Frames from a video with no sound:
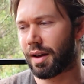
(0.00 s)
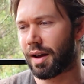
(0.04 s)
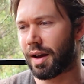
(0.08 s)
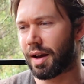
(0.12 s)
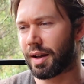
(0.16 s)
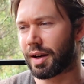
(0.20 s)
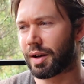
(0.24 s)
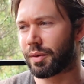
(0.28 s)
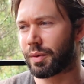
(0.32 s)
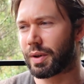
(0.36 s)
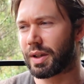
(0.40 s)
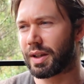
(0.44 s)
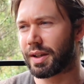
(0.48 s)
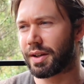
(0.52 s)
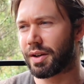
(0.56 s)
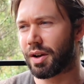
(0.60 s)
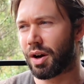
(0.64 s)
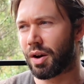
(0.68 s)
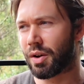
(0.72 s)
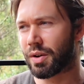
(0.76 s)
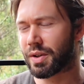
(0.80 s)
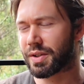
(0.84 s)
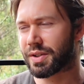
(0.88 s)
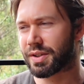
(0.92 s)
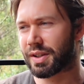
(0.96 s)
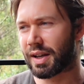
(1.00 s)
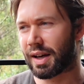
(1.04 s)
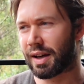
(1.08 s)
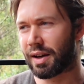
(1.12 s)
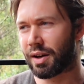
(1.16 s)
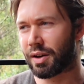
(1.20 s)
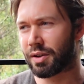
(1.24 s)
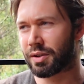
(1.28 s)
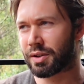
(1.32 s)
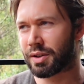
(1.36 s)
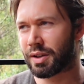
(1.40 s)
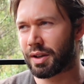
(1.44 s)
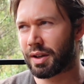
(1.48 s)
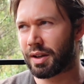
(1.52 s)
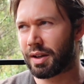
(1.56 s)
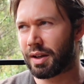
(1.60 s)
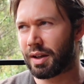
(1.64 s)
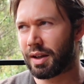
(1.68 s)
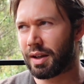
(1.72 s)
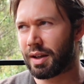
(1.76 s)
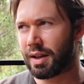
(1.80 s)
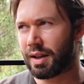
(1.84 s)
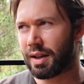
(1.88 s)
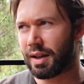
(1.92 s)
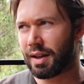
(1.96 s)
And I really noticed how
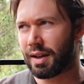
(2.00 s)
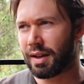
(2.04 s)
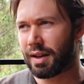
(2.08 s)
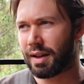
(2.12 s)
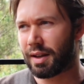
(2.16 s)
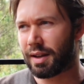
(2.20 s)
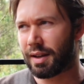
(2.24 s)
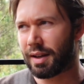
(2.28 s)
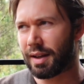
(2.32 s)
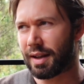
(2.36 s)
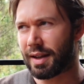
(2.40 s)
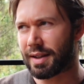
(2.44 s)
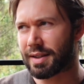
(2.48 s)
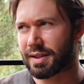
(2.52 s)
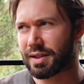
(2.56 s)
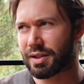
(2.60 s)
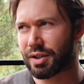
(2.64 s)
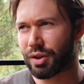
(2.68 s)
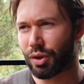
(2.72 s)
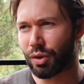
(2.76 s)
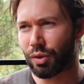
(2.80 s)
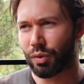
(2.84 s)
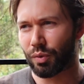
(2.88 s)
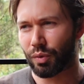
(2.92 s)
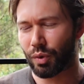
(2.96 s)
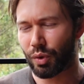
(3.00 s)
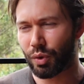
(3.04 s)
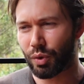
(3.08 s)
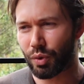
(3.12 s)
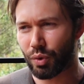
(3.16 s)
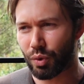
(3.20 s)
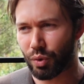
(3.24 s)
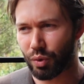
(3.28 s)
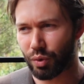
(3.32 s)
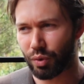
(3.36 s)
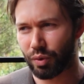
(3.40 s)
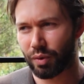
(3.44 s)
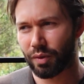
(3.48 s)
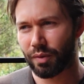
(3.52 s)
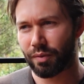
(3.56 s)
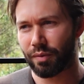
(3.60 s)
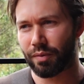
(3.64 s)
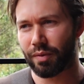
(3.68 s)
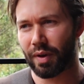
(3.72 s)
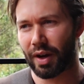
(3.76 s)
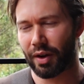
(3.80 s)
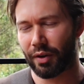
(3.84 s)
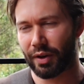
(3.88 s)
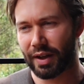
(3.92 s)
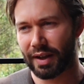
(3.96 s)
it's through
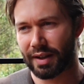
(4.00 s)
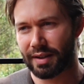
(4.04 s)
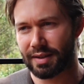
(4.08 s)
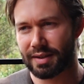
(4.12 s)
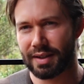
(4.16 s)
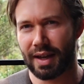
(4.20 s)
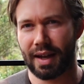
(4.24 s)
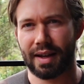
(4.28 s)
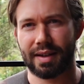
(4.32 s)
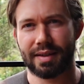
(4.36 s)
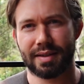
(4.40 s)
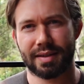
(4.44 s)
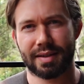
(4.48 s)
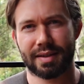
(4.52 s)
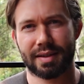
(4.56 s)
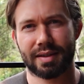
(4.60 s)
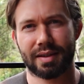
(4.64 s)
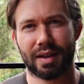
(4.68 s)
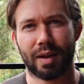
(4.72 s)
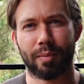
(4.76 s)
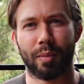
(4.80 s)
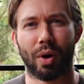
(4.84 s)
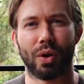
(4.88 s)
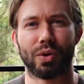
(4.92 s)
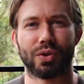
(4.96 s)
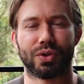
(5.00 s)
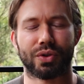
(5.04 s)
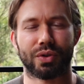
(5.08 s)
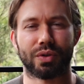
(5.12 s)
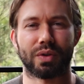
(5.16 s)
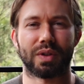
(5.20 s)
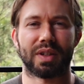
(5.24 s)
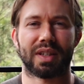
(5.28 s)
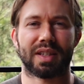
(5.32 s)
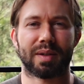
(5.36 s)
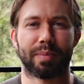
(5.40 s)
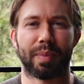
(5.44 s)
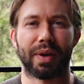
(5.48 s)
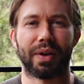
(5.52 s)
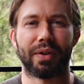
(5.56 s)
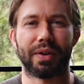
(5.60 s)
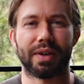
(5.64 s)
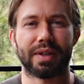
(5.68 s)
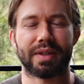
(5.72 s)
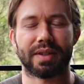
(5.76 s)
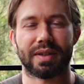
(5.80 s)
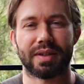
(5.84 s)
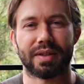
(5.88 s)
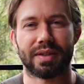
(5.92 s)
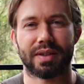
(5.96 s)
very intense emotional
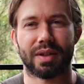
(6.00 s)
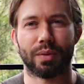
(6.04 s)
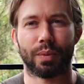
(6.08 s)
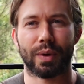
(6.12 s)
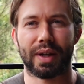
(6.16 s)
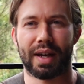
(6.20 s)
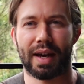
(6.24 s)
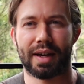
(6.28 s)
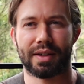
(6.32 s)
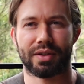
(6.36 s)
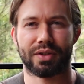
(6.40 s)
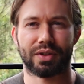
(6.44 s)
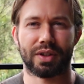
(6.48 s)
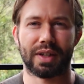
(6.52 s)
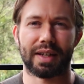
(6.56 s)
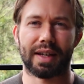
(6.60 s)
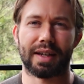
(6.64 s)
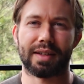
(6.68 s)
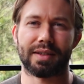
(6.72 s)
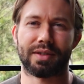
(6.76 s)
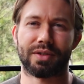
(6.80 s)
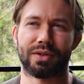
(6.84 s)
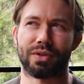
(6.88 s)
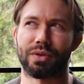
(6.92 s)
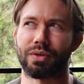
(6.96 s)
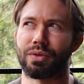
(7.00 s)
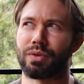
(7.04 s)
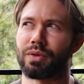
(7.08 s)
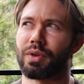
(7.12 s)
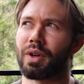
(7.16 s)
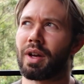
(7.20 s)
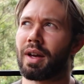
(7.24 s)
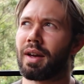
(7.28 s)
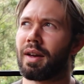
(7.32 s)
experiences that we actually get to